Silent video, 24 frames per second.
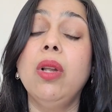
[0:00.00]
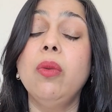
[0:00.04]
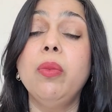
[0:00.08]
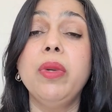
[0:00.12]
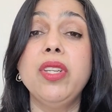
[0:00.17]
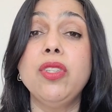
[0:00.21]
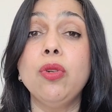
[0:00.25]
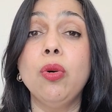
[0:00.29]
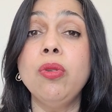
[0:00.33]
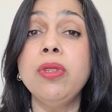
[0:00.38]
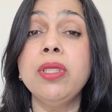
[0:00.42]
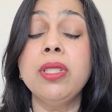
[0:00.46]
we
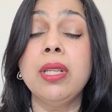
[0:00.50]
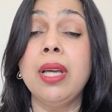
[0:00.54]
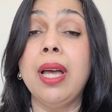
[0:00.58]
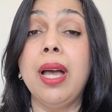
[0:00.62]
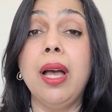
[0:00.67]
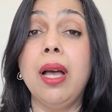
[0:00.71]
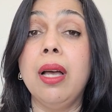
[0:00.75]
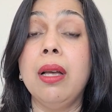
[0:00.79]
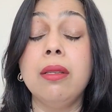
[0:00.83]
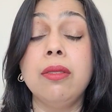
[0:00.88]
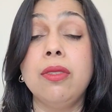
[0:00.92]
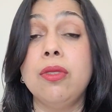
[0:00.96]
don't
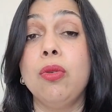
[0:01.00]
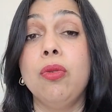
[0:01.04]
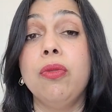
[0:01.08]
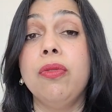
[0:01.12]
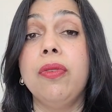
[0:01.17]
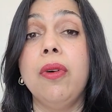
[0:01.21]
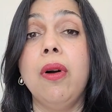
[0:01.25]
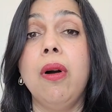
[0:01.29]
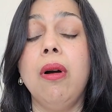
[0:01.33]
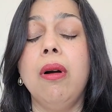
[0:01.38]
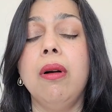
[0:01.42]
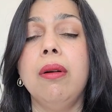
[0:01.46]
so
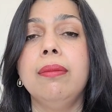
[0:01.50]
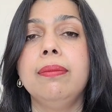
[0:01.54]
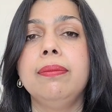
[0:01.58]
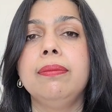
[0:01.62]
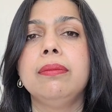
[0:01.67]
far.